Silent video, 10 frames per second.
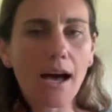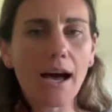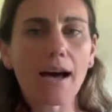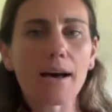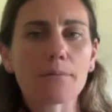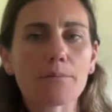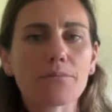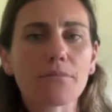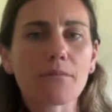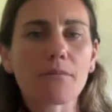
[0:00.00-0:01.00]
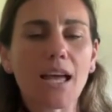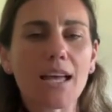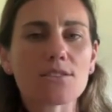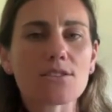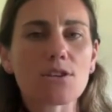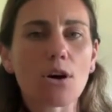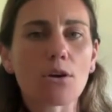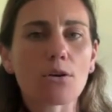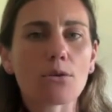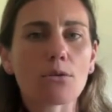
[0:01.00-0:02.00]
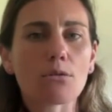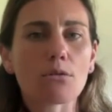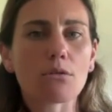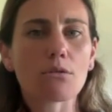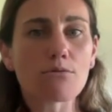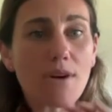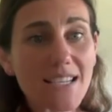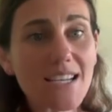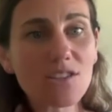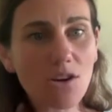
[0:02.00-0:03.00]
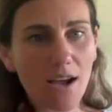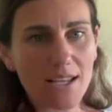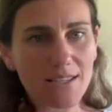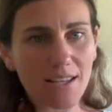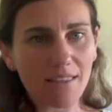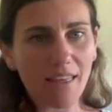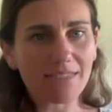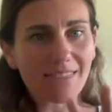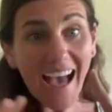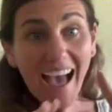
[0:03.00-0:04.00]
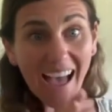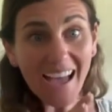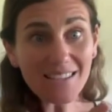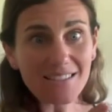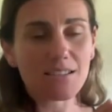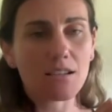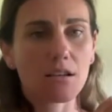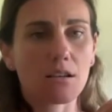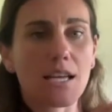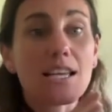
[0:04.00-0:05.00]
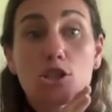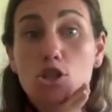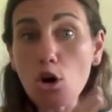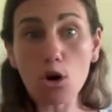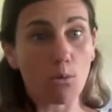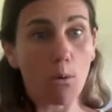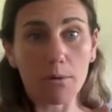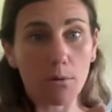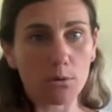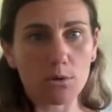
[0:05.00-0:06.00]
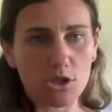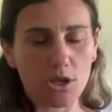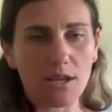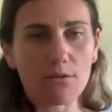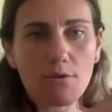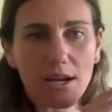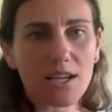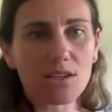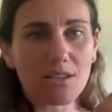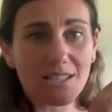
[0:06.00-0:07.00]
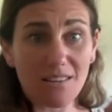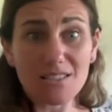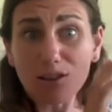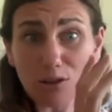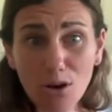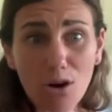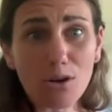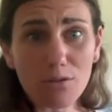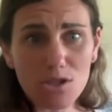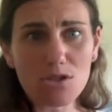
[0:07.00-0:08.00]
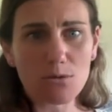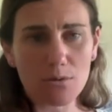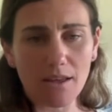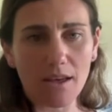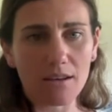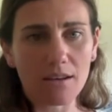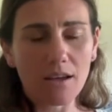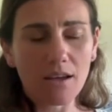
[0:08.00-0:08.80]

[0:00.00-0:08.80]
And so recognizing that that is not what we want to achieve, recognizing there's a lot of issues with that.